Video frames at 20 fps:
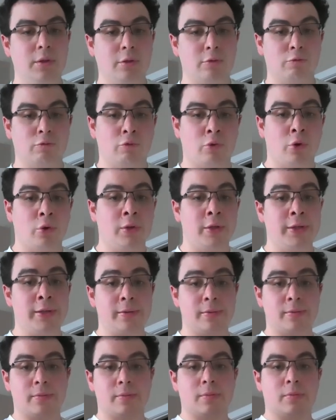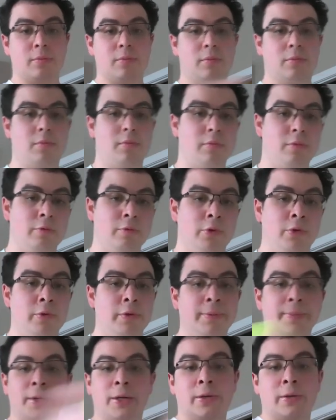roll it, roll
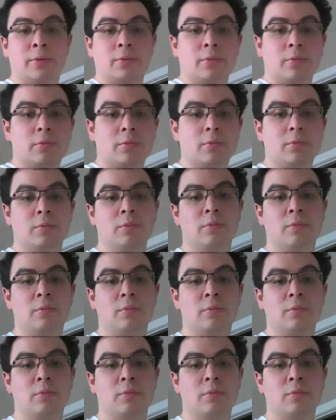the ball.